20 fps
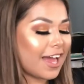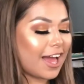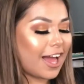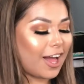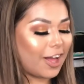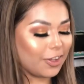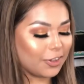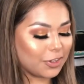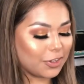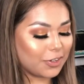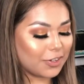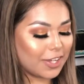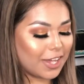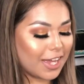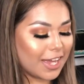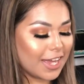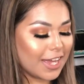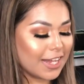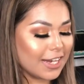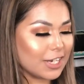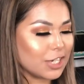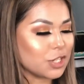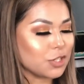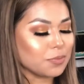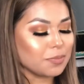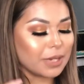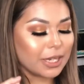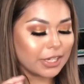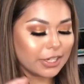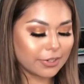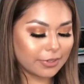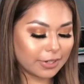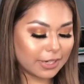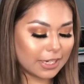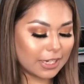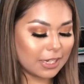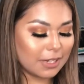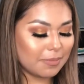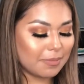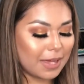I'll go ahead and do my
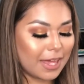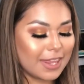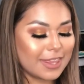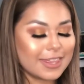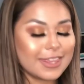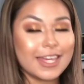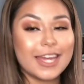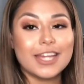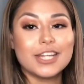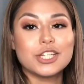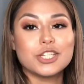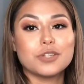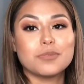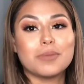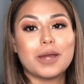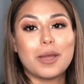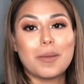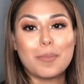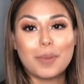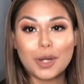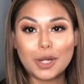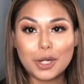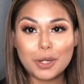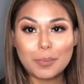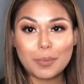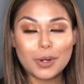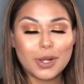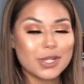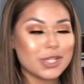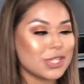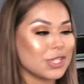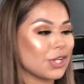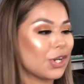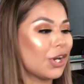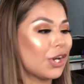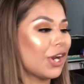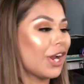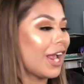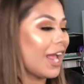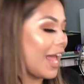cream and then do my butter
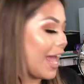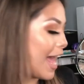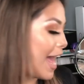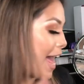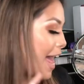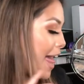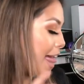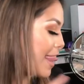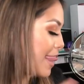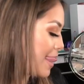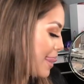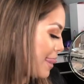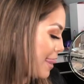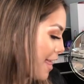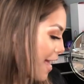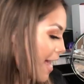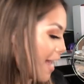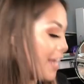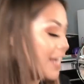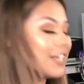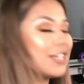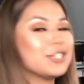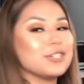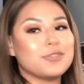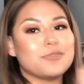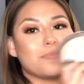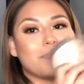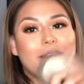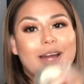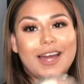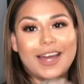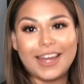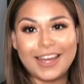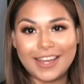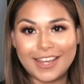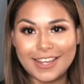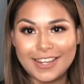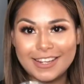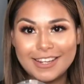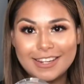bronzer and then do
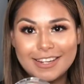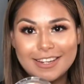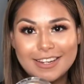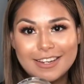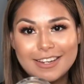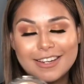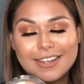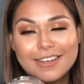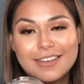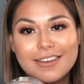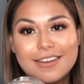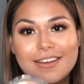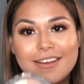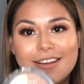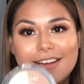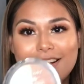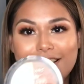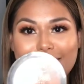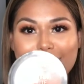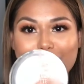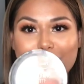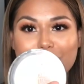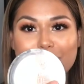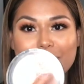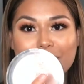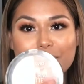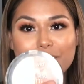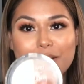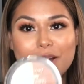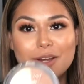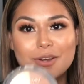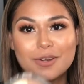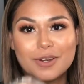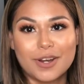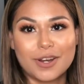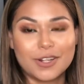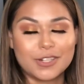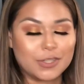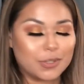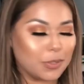my Wet n Wild
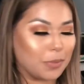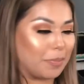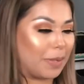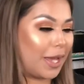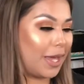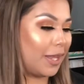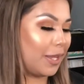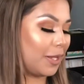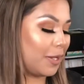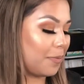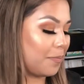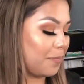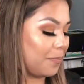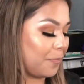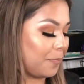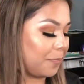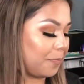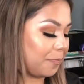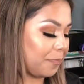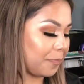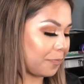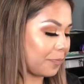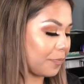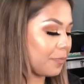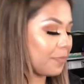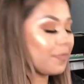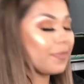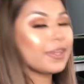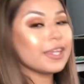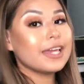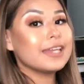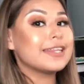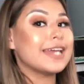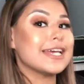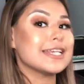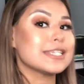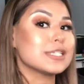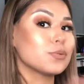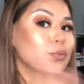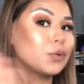contour palette.
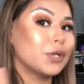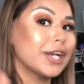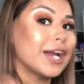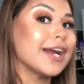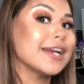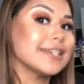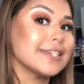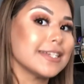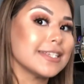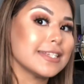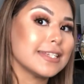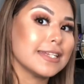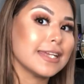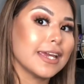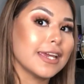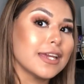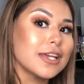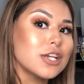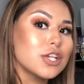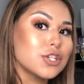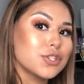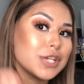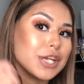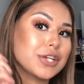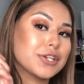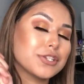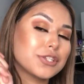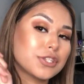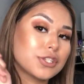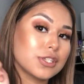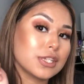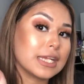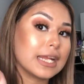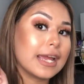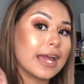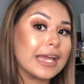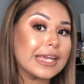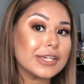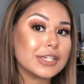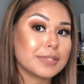That's what I did today. So today
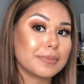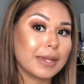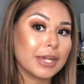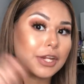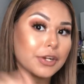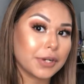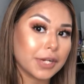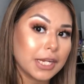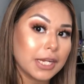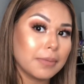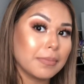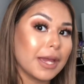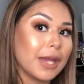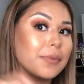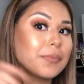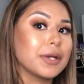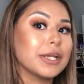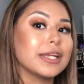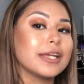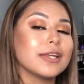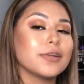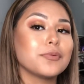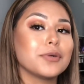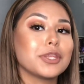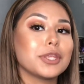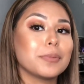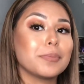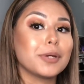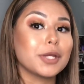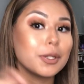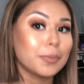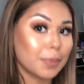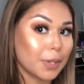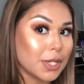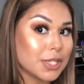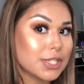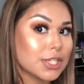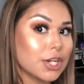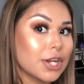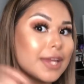I used my cream. I went in with the butter
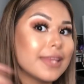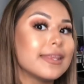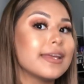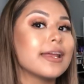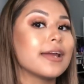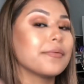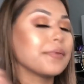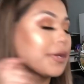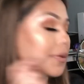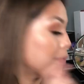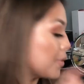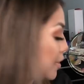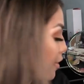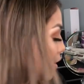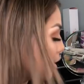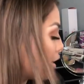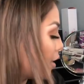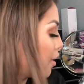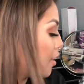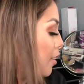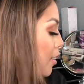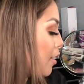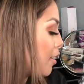bronzer, and then I went with the